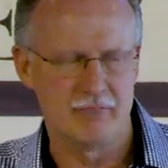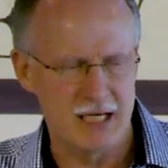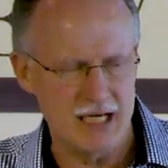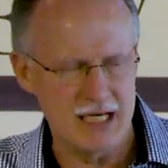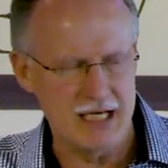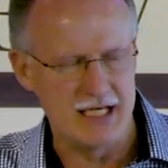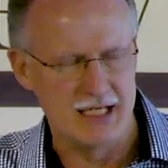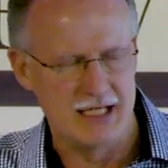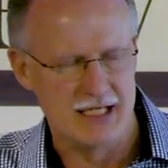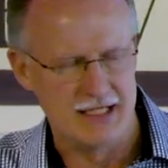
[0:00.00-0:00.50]

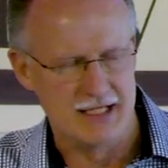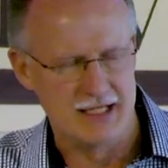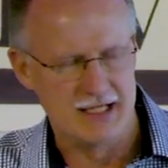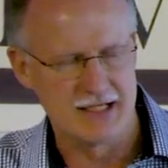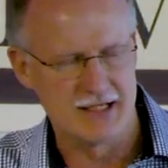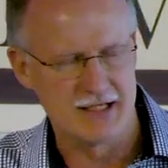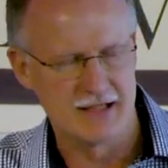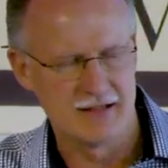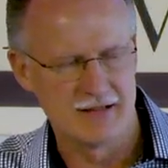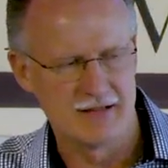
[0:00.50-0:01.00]

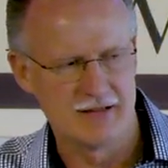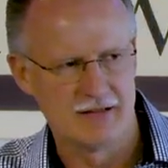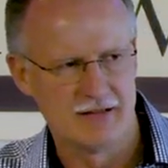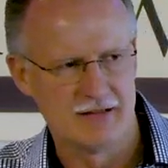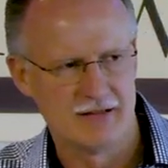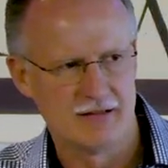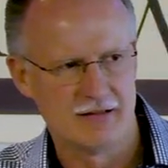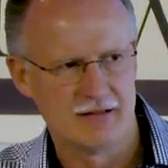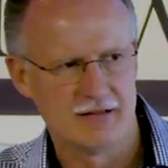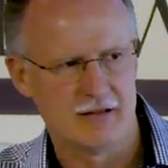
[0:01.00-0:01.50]
means.
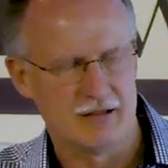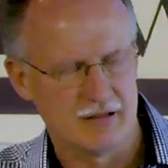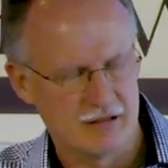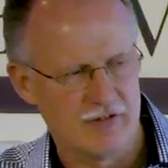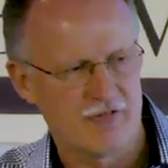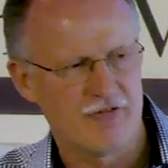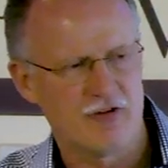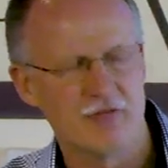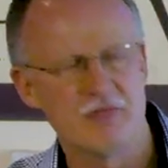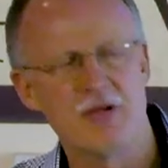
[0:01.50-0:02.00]
A
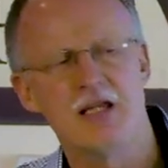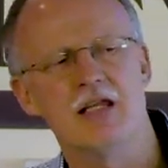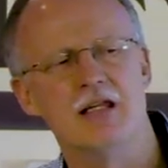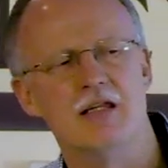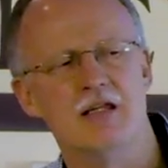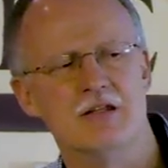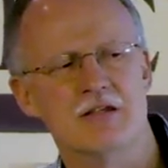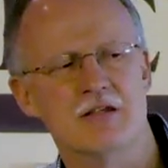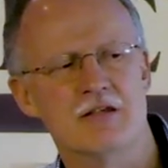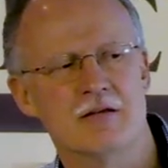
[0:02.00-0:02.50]
different
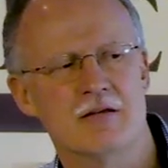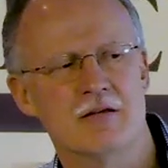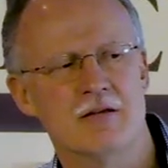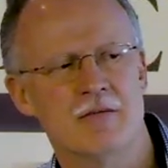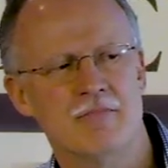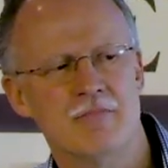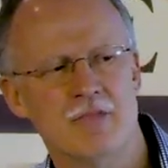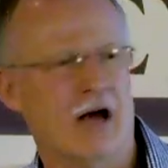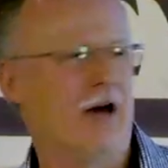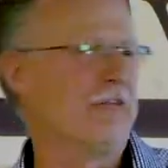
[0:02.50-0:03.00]
means.
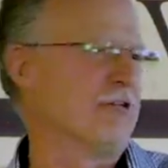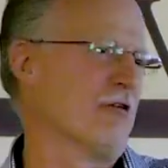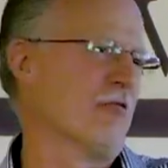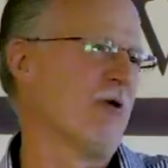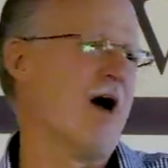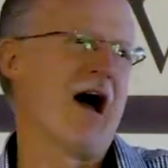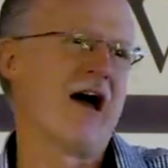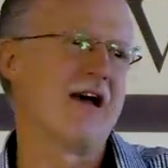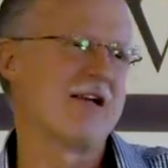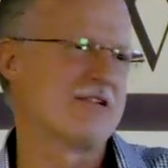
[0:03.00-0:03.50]

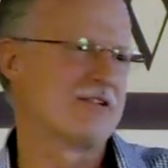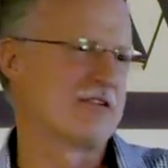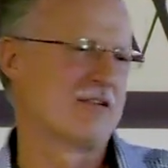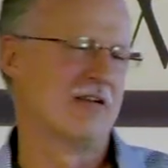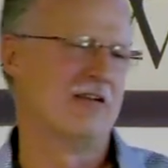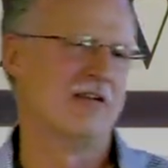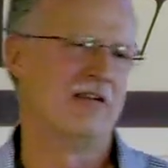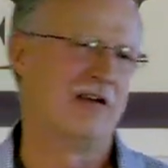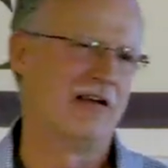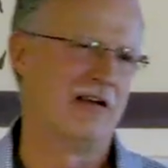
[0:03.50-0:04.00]
Otherwise,
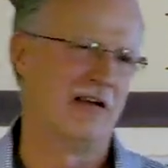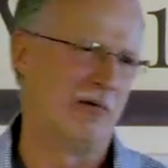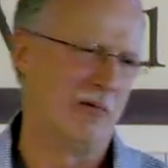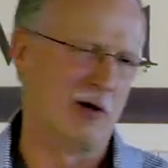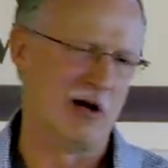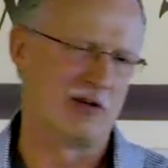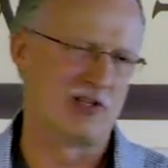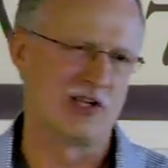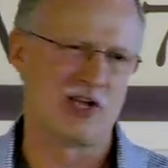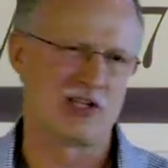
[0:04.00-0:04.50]

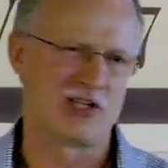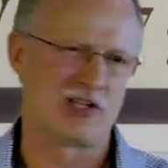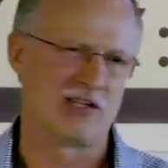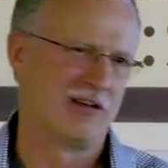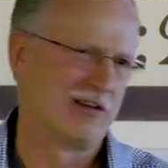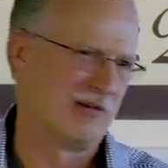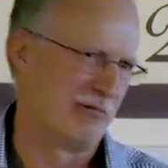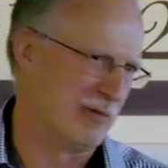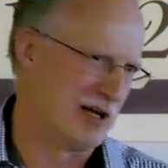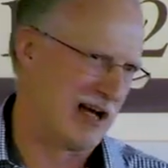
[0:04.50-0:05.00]
we're just,
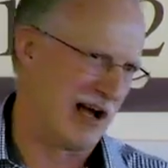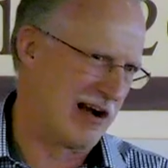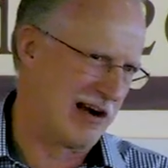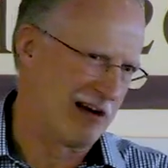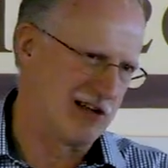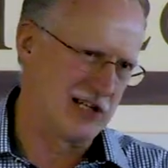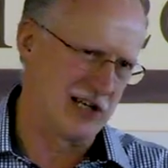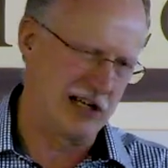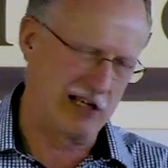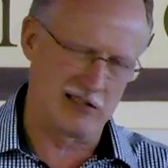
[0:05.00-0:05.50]
we got
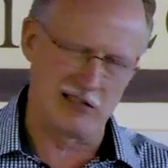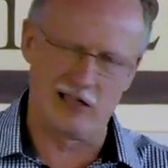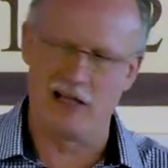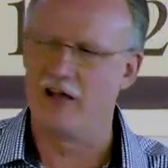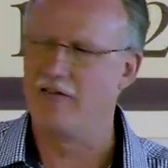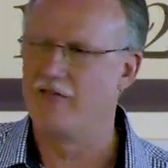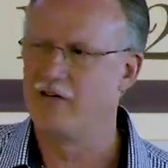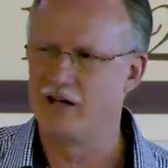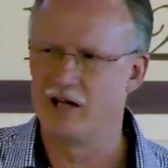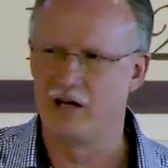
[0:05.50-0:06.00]
our ticket to
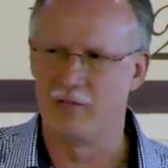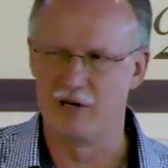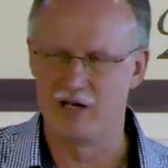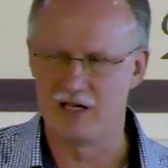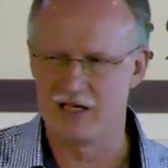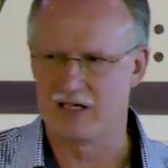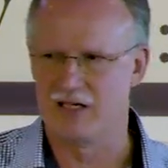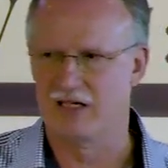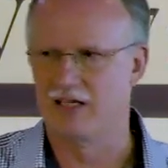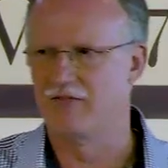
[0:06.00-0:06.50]
heaven and we
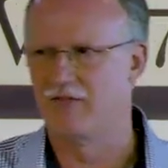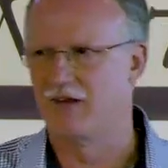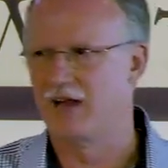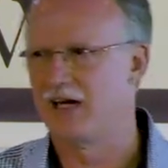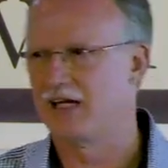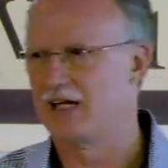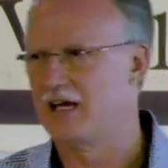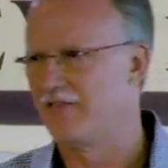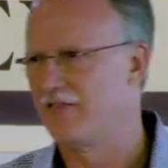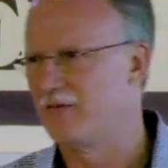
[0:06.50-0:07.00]
just live
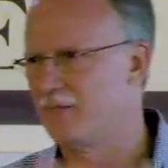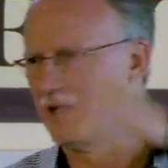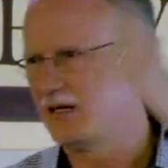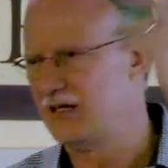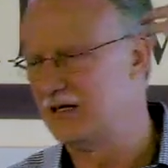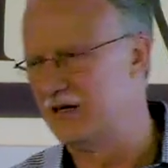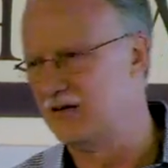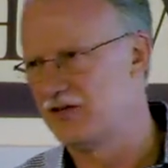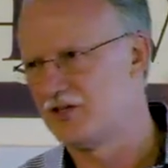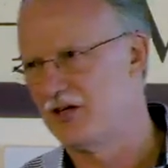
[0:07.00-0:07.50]
like
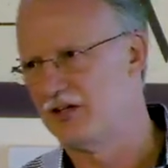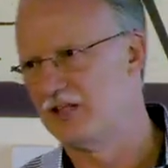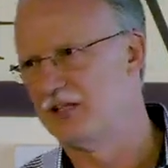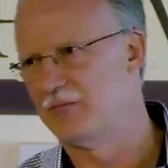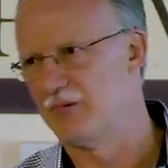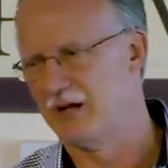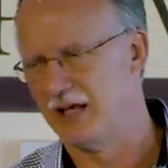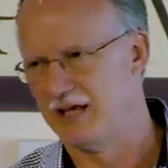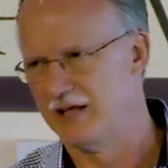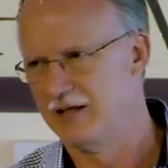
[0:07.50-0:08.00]
everybody else on the
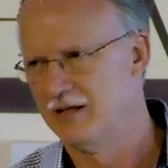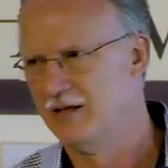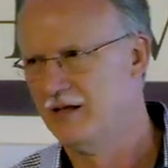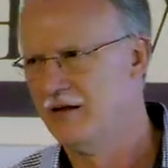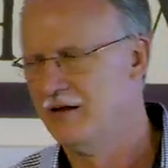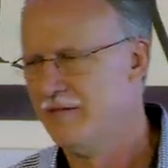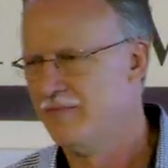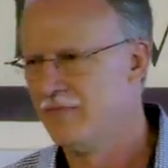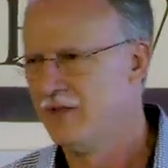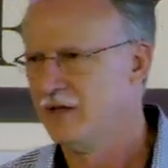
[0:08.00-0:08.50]
planet
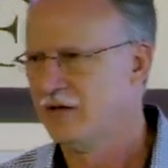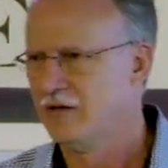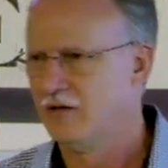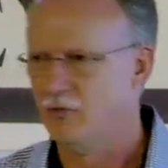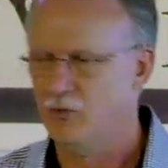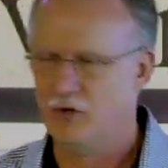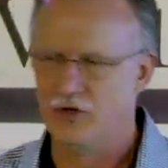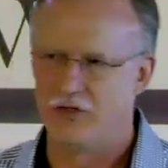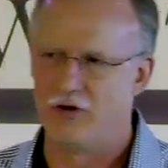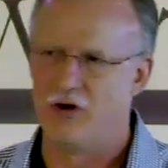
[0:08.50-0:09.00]

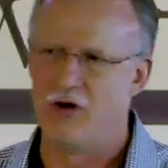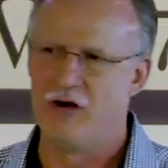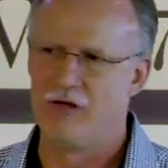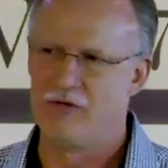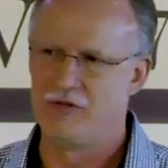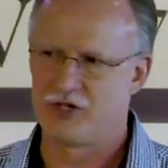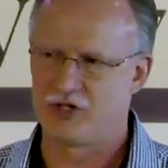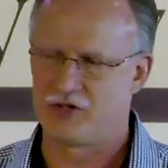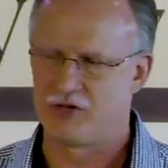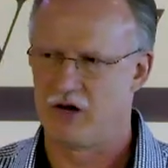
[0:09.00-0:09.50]
with all
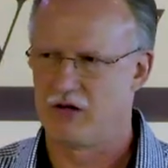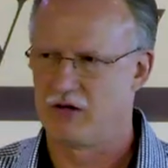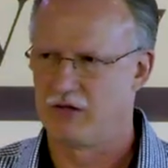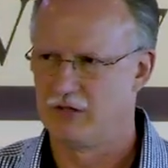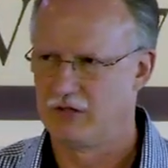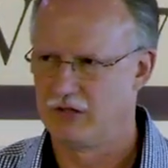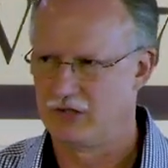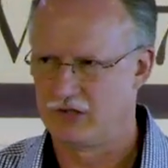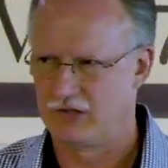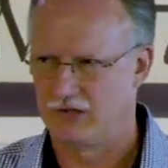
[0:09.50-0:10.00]
the
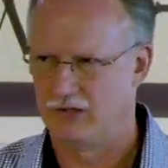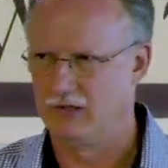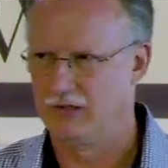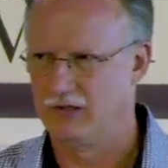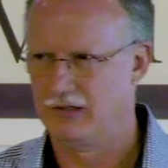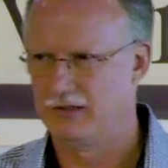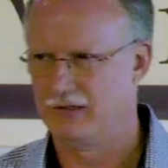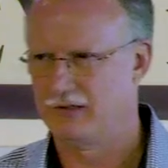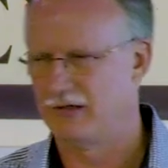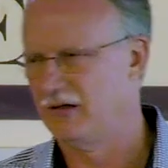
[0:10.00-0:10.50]
struggle and
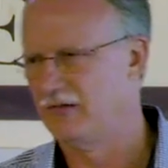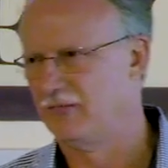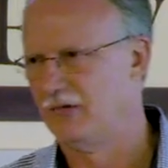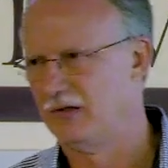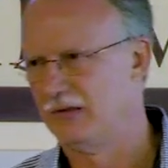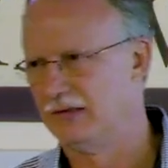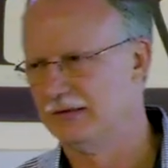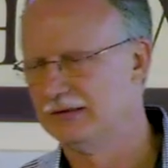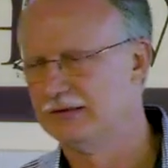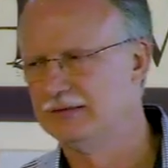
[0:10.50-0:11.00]
toil and
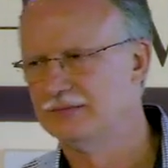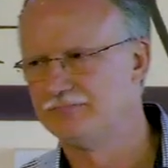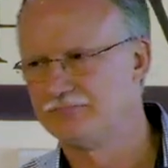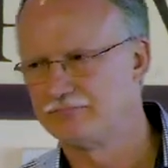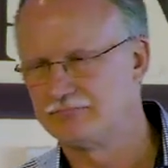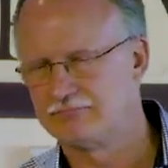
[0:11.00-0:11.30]
turmoil